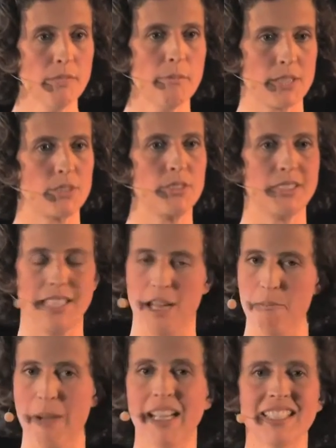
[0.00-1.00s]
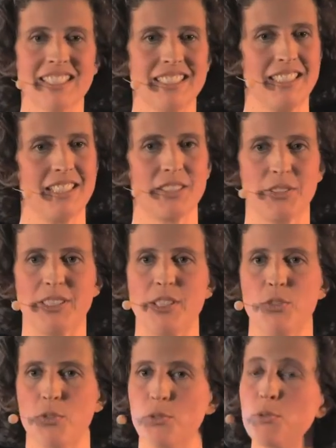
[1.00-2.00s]
because that is the basis. Because if
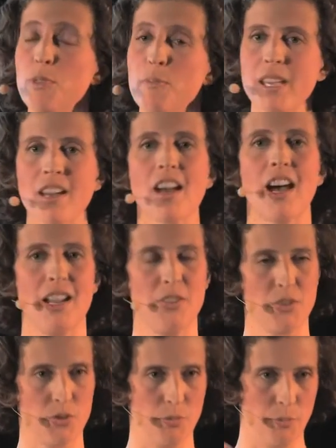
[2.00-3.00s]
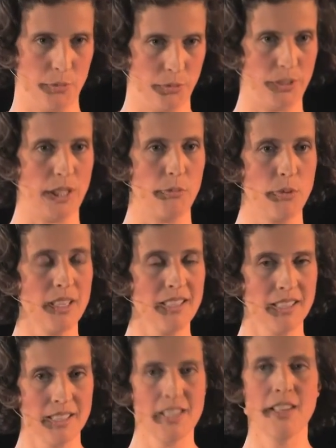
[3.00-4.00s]
I'm well within myself, then I can
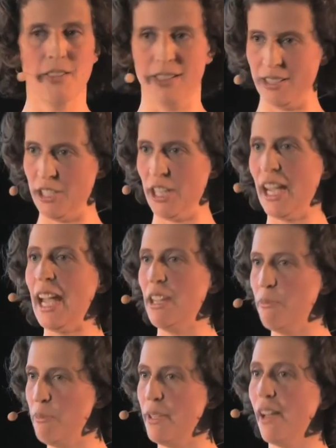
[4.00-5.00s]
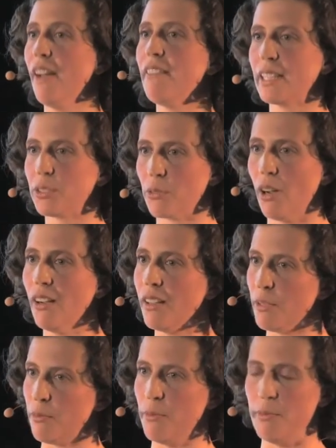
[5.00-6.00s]
contribute. And so to be well within
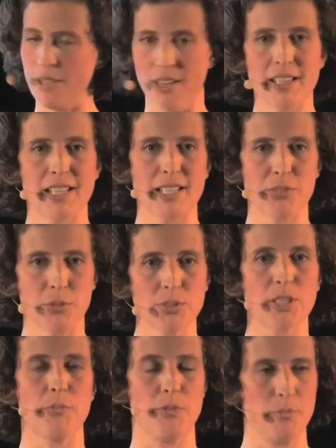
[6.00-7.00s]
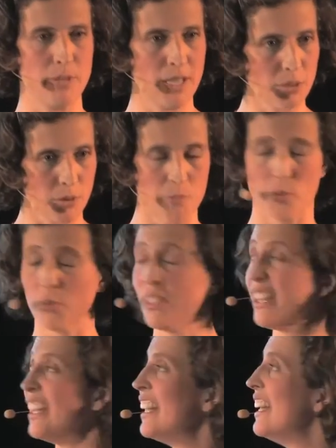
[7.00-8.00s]
oneself, to be well with others,
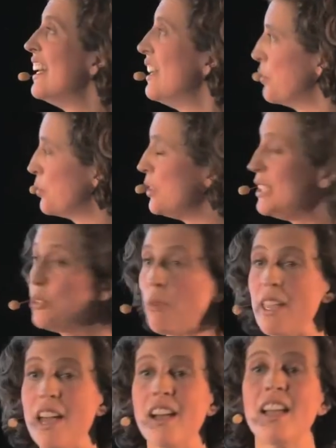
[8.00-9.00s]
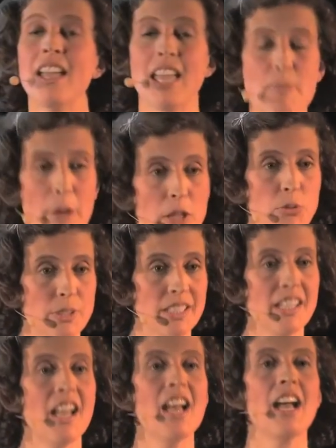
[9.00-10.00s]
be well in the world, so fulfilled
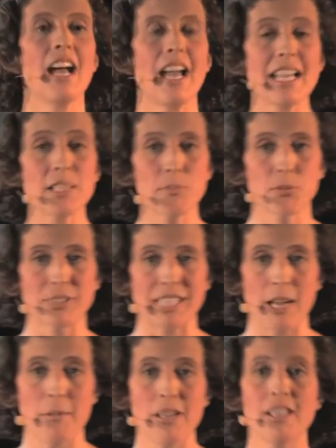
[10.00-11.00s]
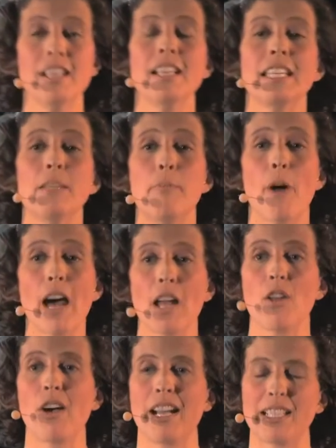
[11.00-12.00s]
citizens responsible who by their
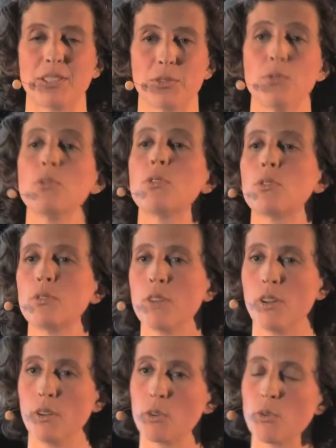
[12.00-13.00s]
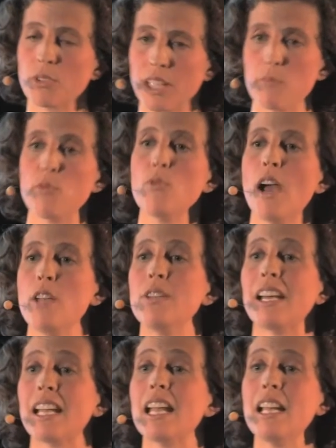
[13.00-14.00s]
actions contribute to a true
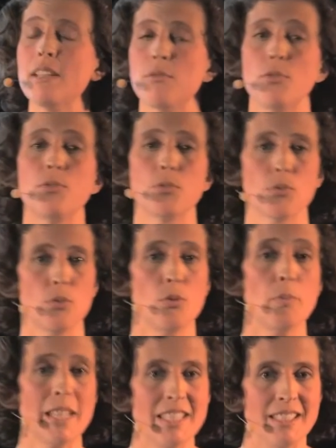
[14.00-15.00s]
evolution of humanity.